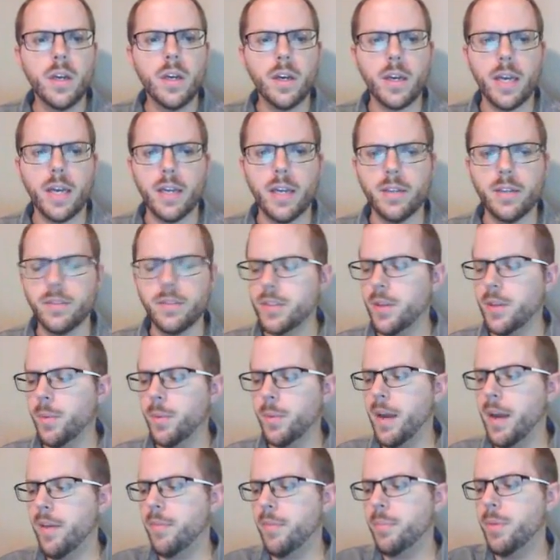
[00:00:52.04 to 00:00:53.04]
Okay, so
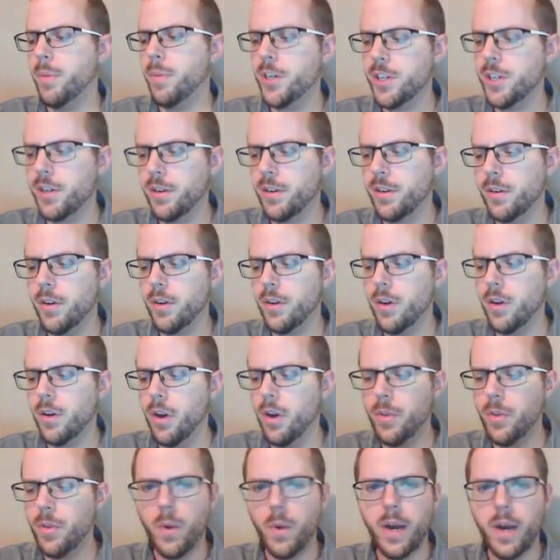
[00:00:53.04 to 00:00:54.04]
we have pressure
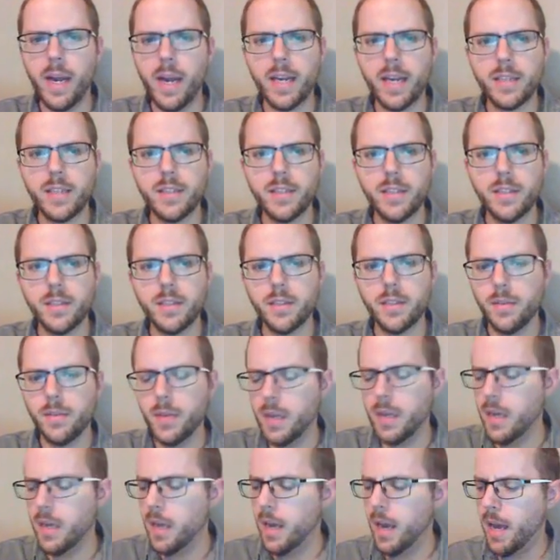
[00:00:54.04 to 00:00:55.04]
on the y-axis
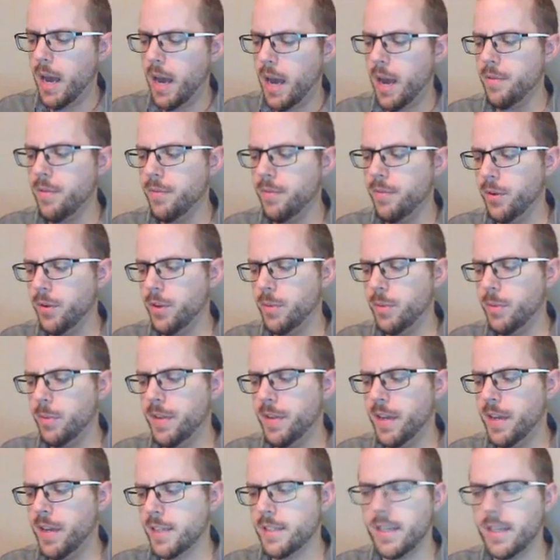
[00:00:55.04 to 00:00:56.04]
and volume
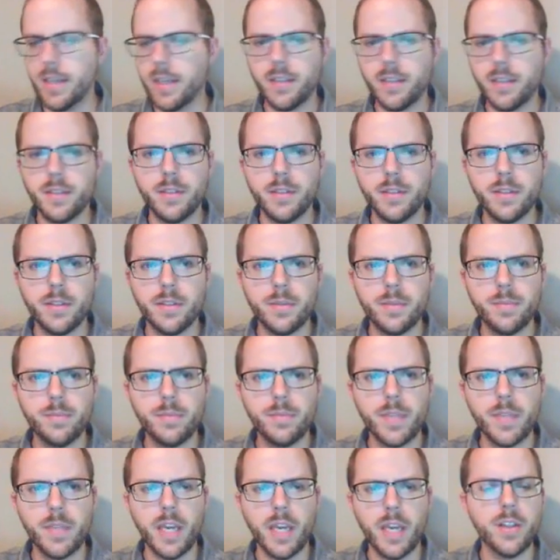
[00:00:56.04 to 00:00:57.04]
on the x-axis.
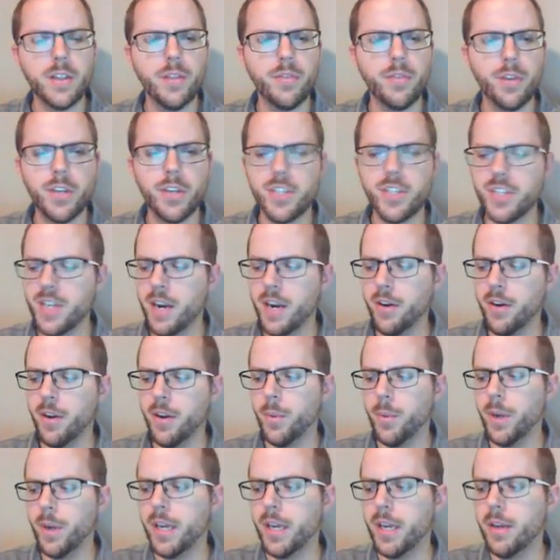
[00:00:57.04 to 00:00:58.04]
Okay, so for each
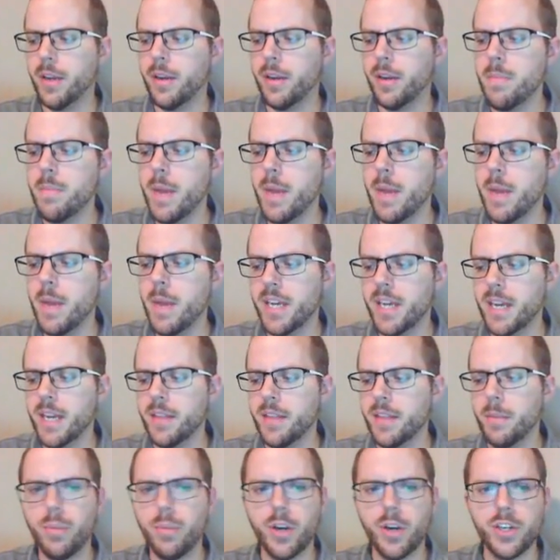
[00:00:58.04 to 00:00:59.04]
scenario, we're going to
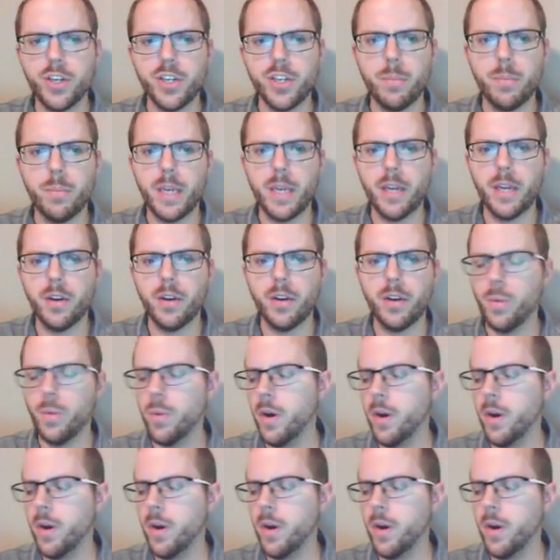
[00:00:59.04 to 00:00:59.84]
maintain the pressure being on the